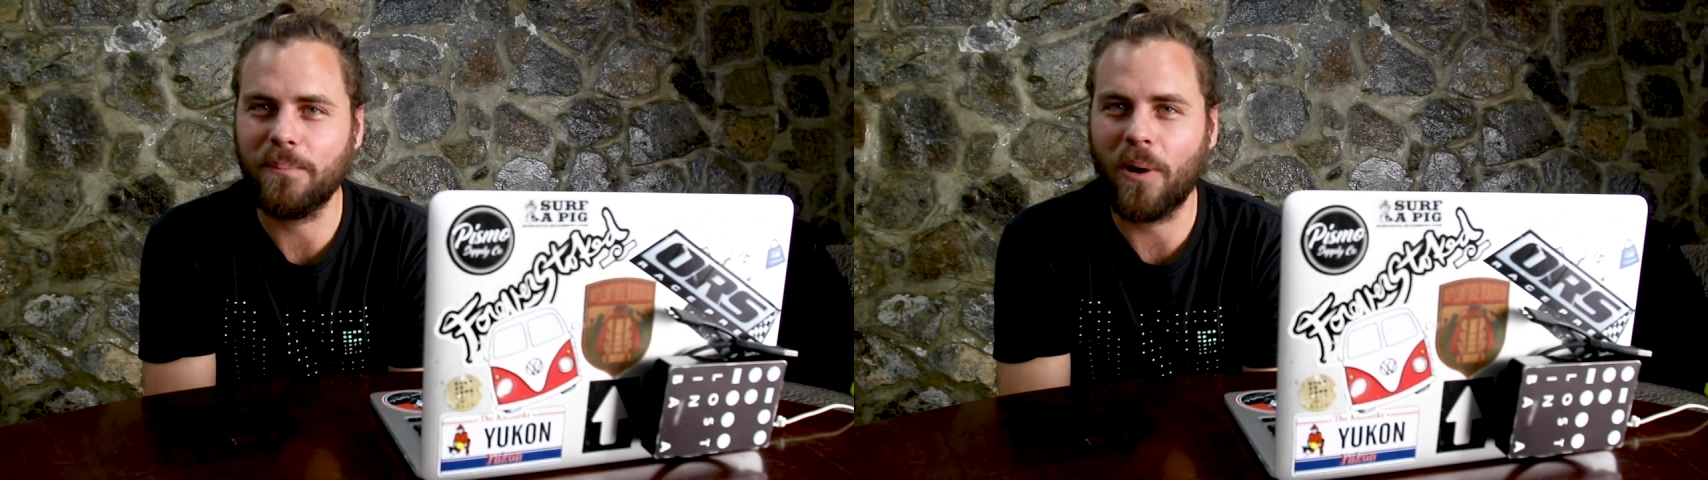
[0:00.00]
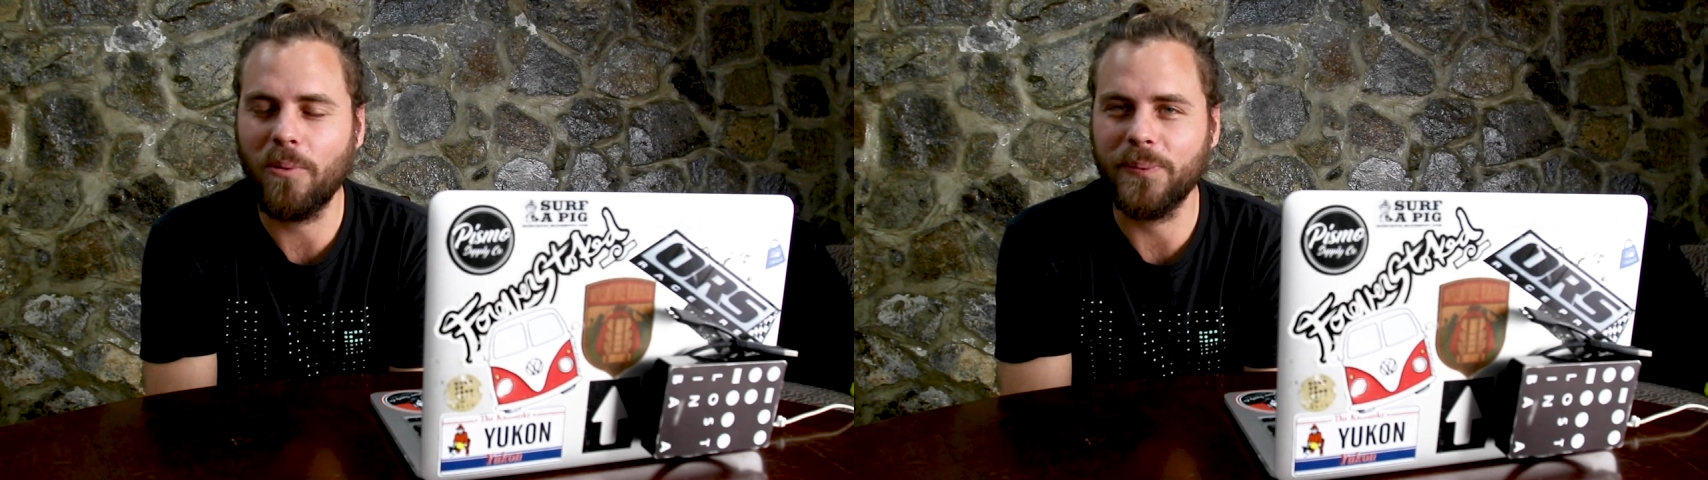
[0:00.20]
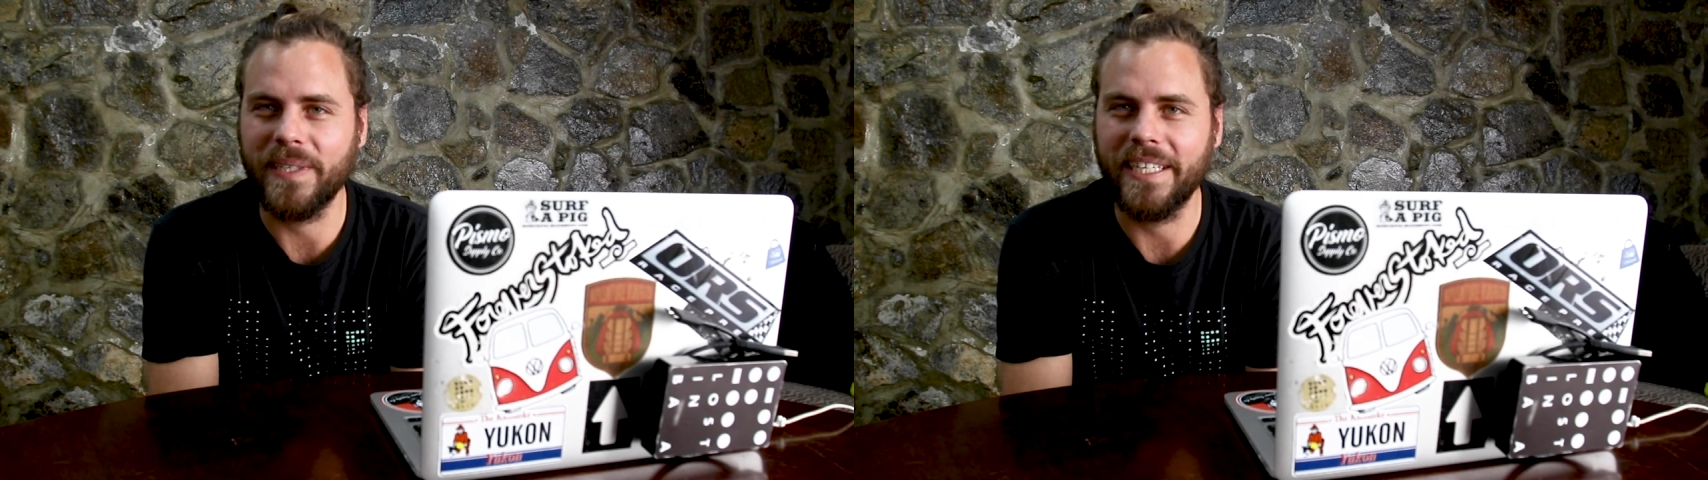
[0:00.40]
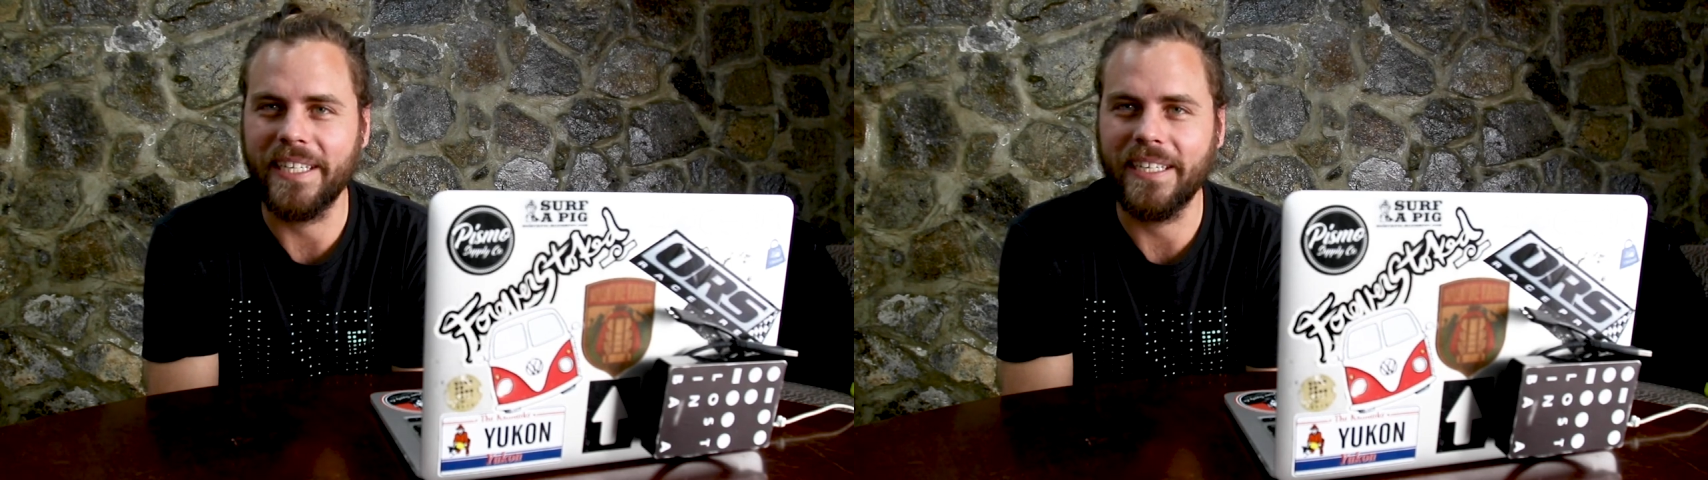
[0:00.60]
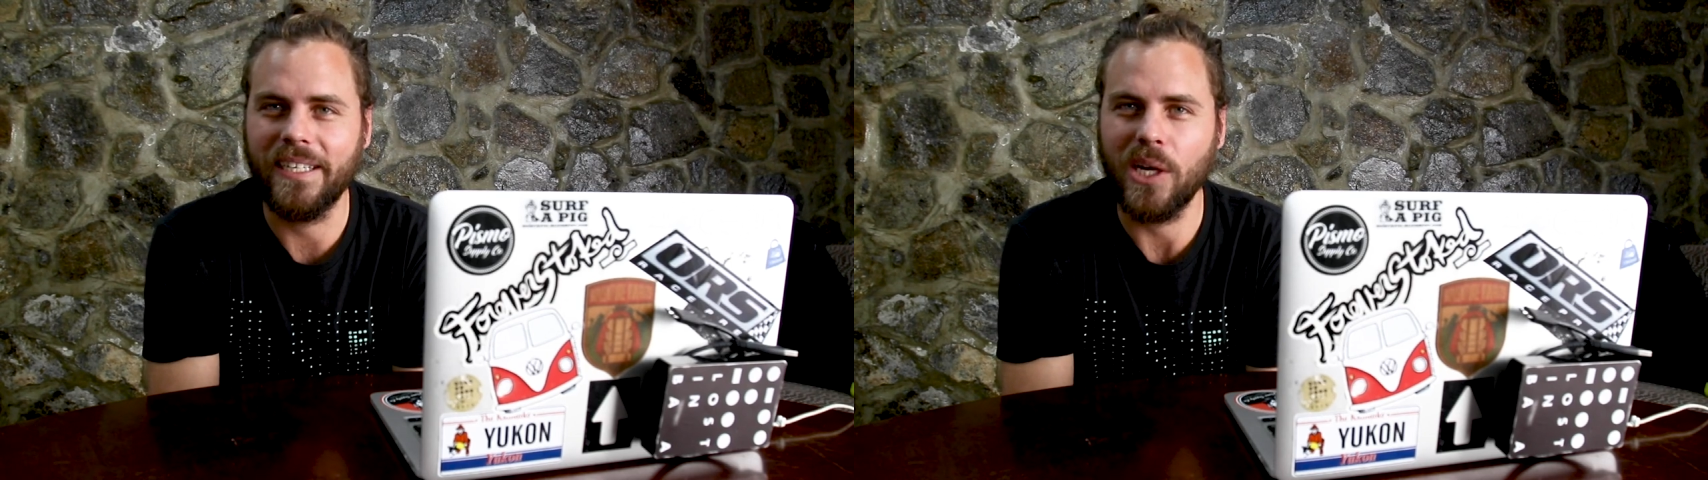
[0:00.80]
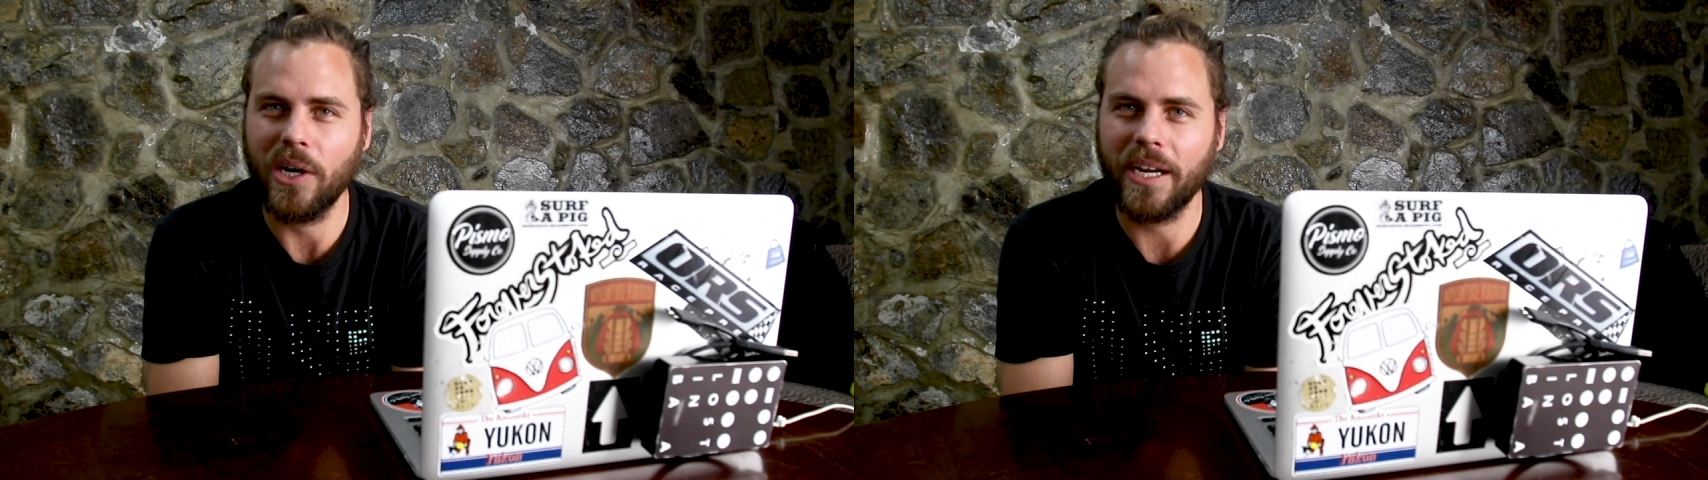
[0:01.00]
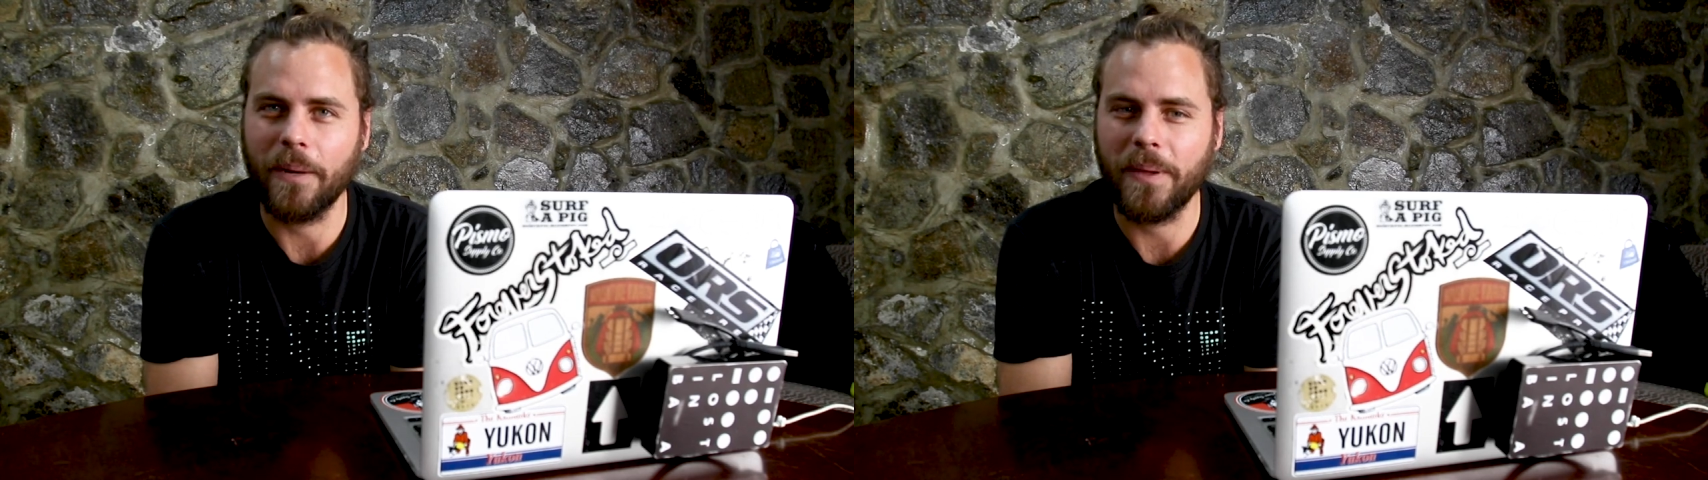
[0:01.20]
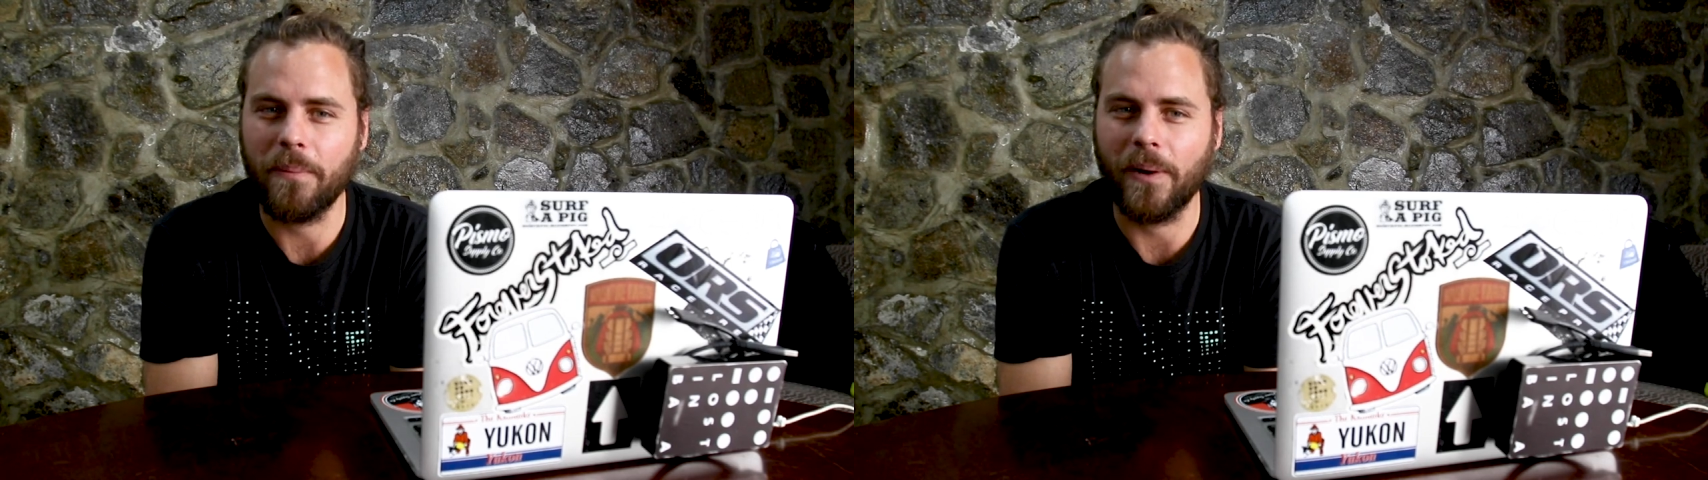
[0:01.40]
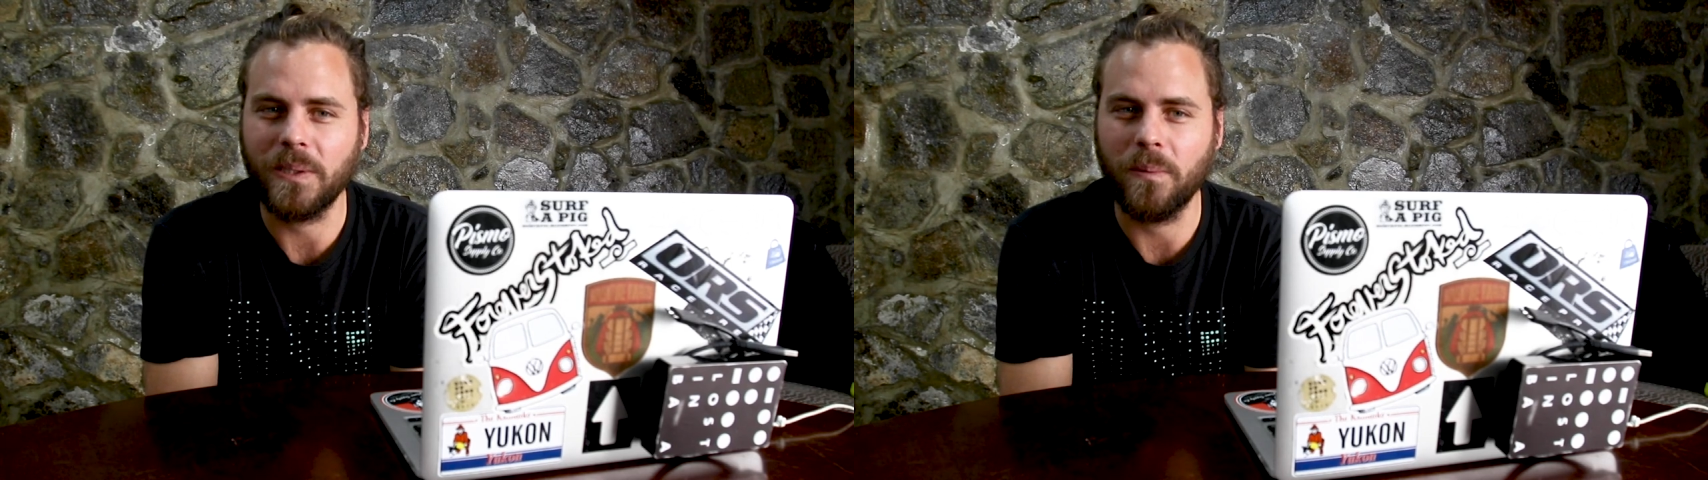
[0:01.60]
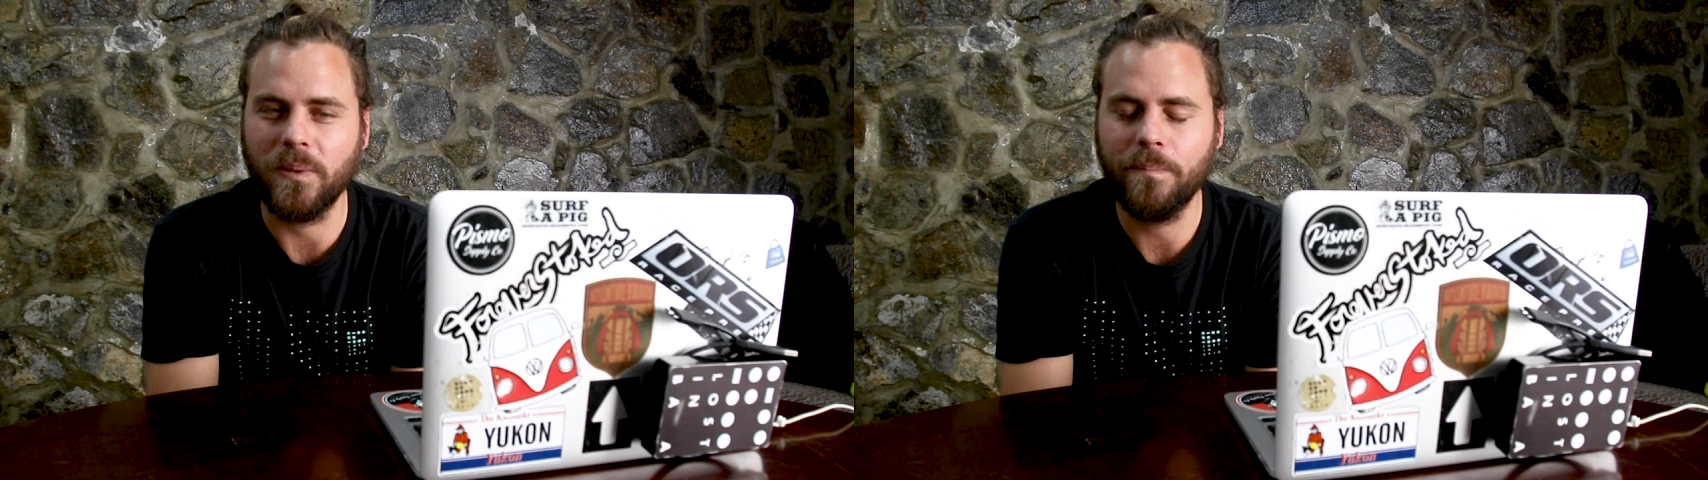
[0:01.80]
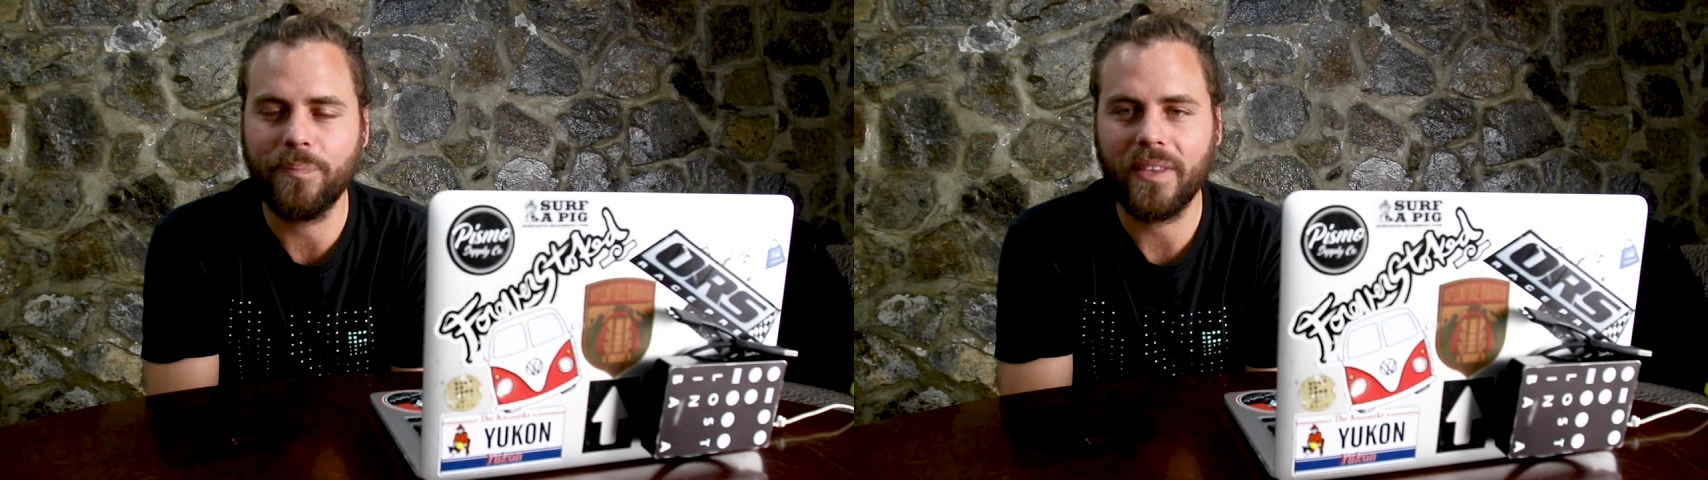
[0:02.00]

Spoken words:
probably not going to be possible.